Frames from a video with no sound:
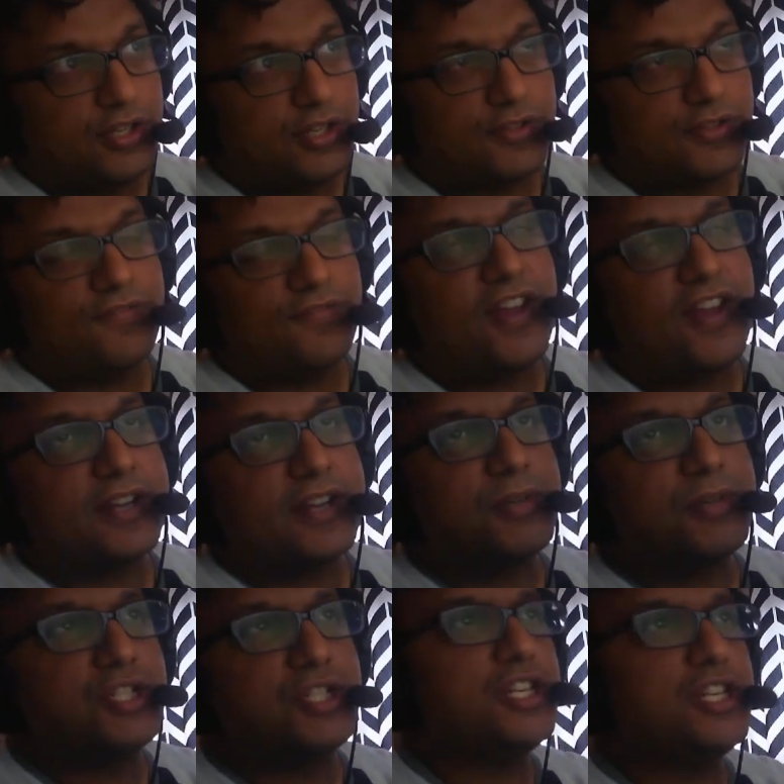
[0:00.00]
So the flying
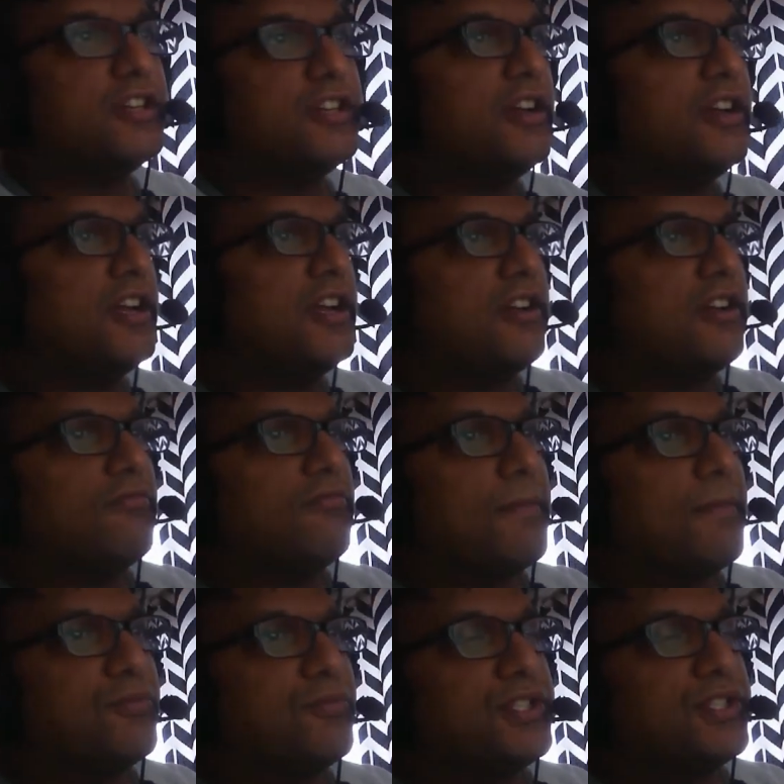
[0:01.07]
machine
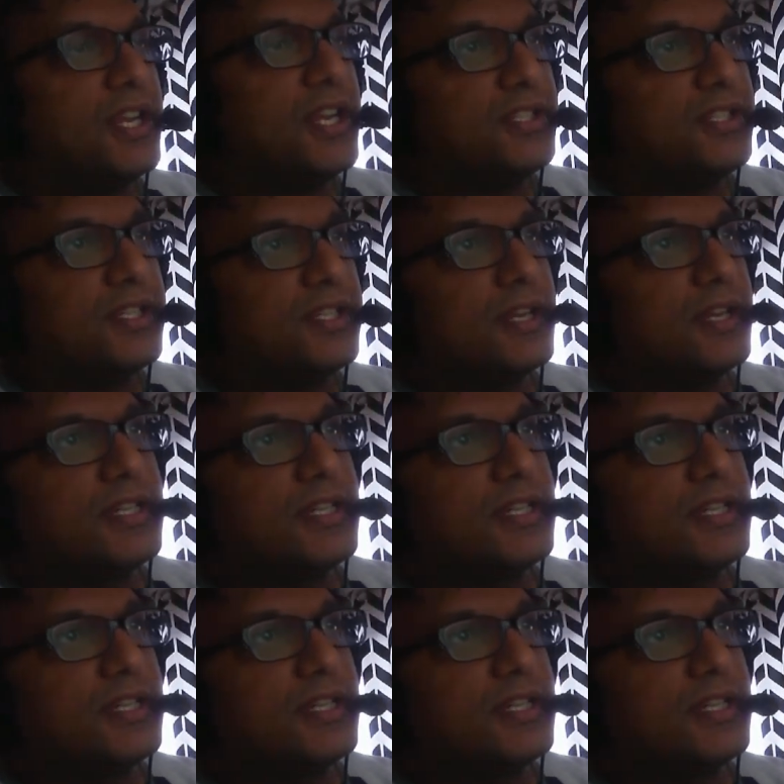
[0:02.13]
represents